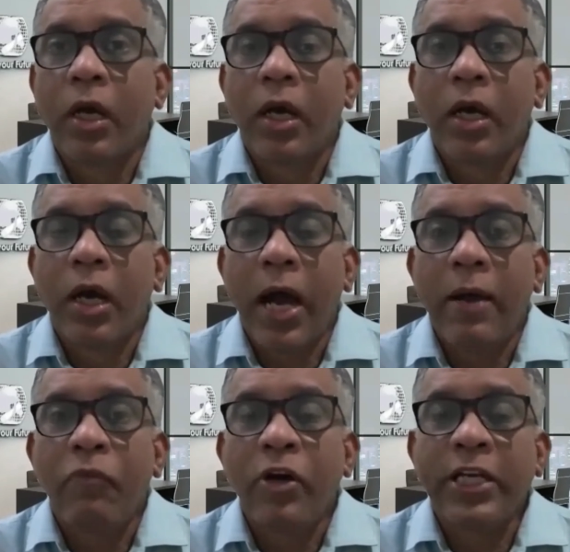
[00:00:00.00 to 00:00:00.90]

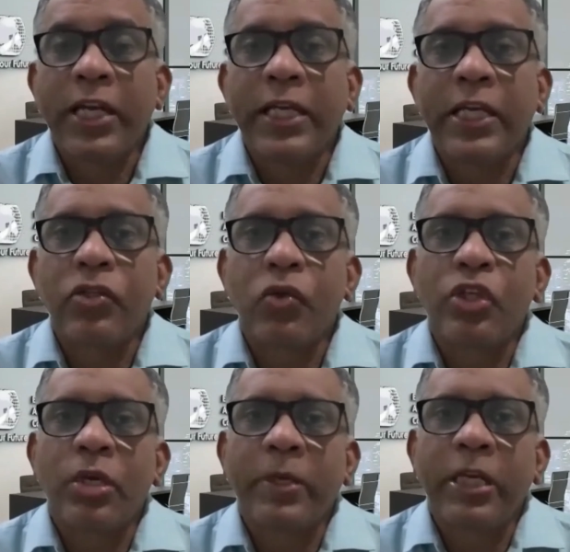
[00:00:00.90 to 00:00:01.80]
I'm working in a
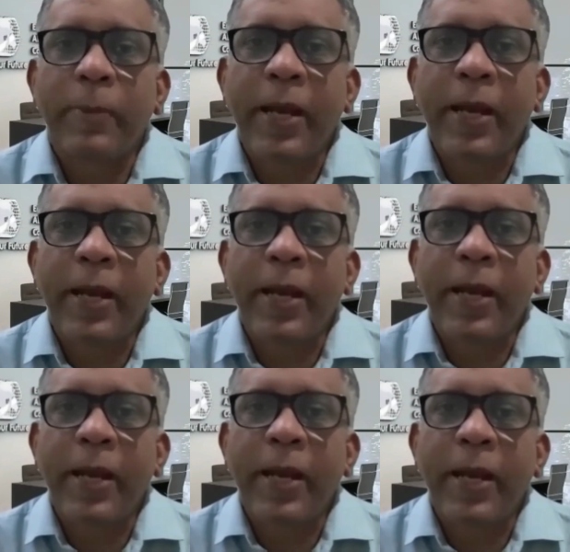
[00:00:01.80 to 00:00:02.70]
social media
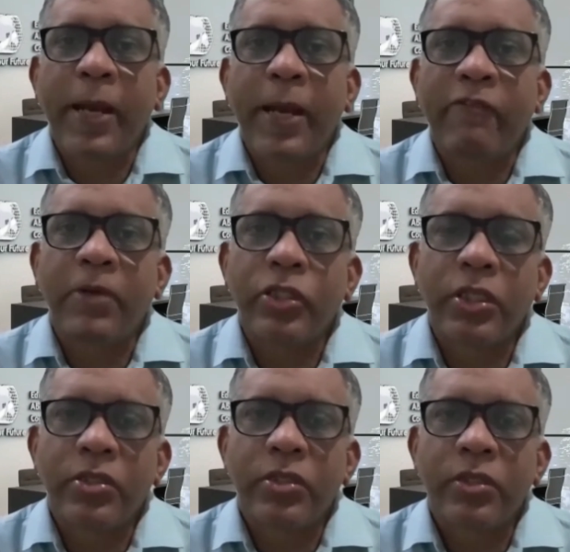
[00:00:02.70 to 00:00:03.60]
platform
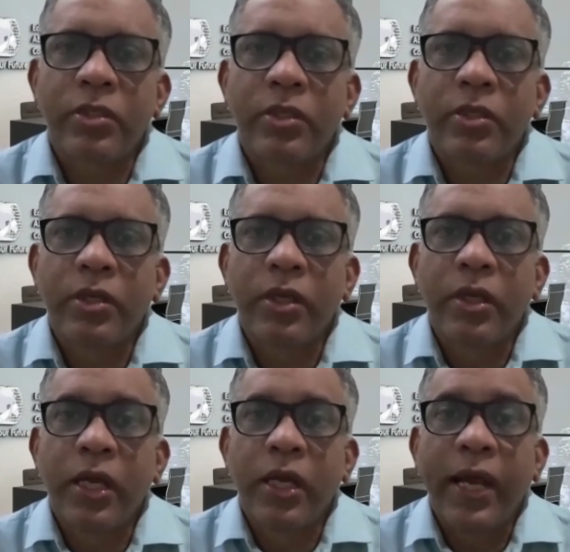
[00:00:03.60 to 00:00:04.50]
for the last 3
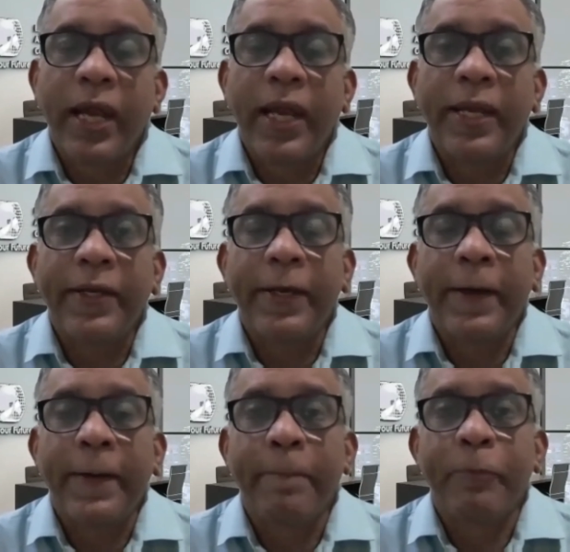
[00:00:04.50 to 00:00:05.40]
years, and
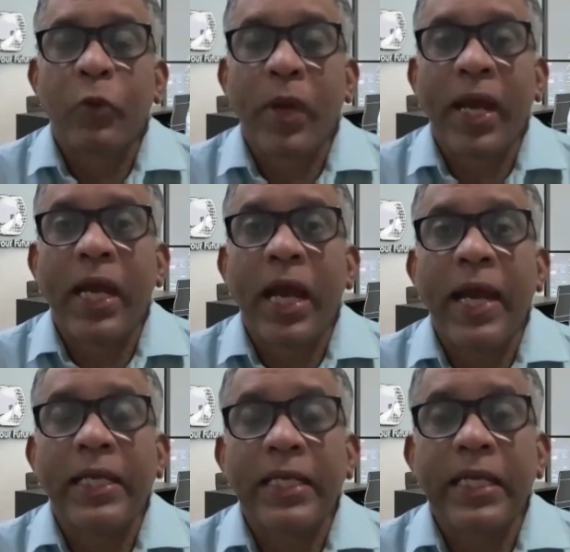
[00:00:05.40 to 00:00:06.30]
where
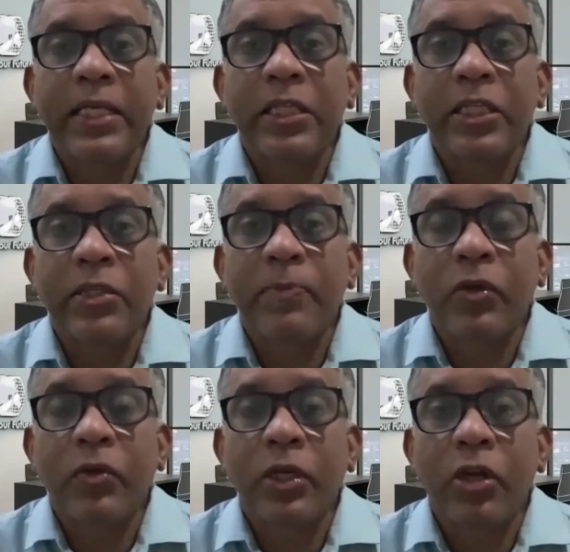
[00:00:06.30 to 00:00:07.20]
I need this
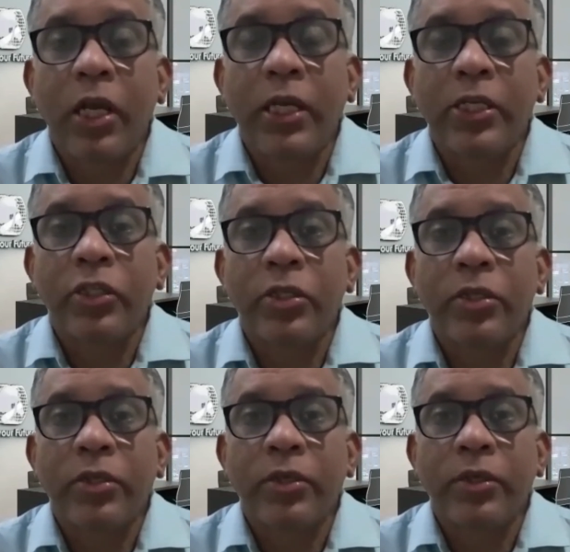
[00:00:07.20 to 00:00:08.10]
particular knowledge.
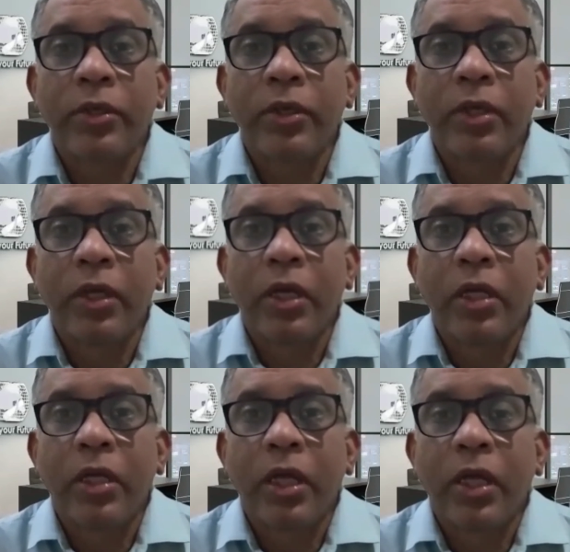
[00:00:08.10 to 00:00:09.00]

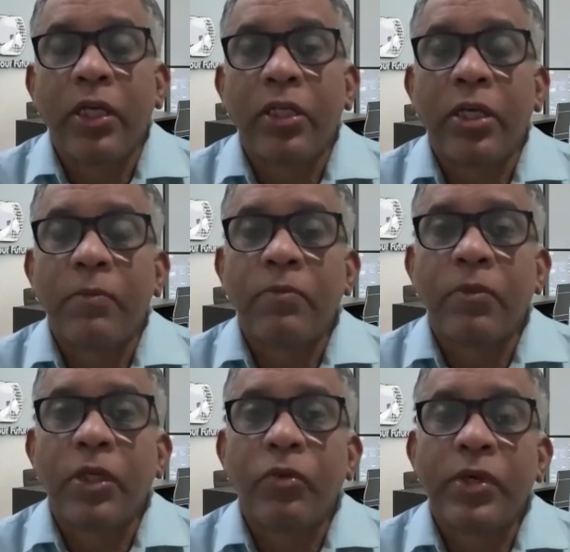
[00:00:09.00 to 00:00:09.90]
In
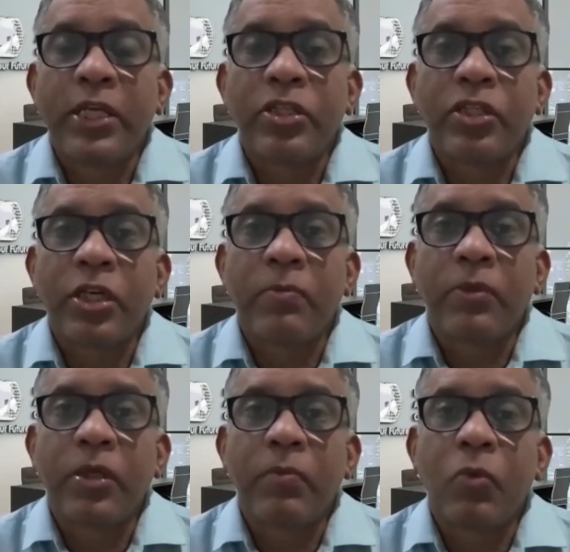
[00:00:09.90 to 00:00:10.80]
today's
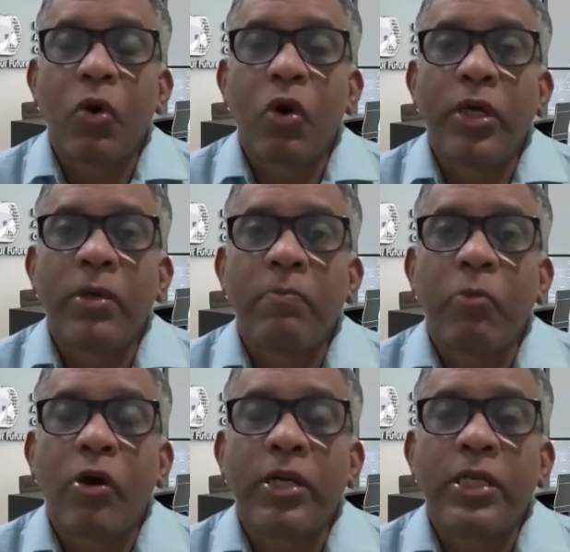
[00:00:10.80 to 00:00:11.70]
term, more
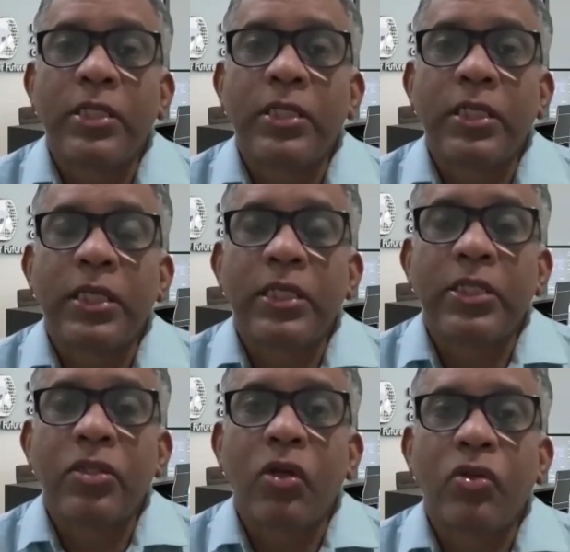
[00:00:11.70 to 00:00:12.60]
importance
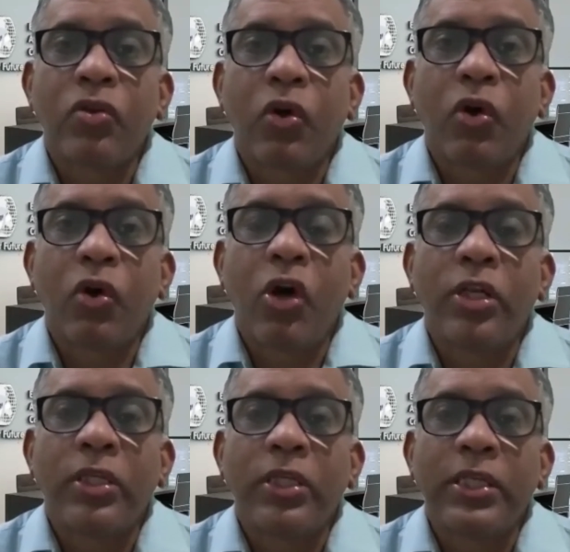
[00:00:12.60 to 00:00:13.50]
is also
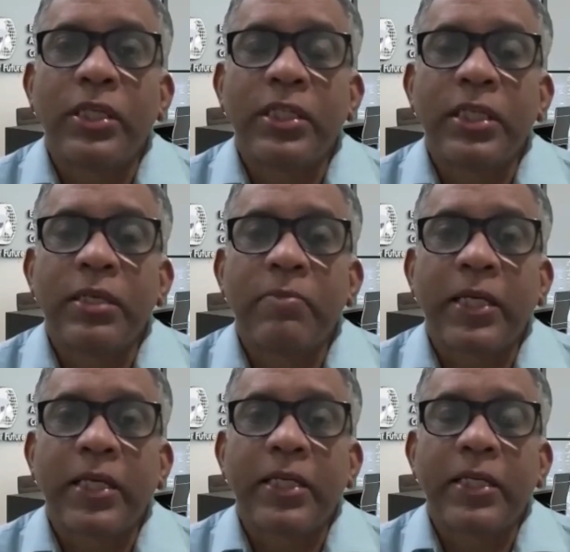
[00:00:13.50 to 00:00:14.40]
on the digital
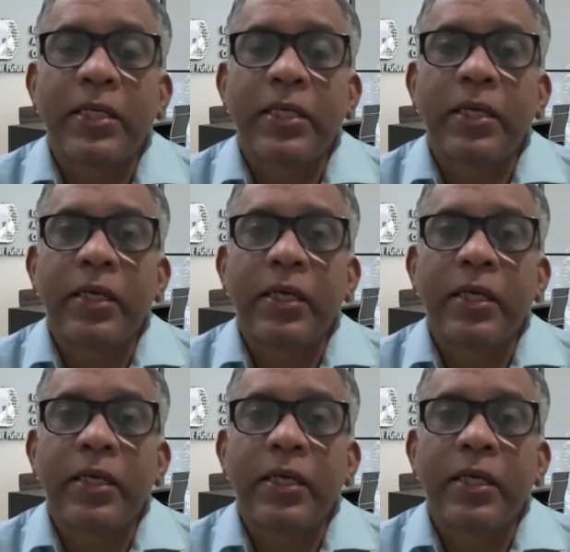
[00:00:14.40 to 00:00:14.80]
marketing,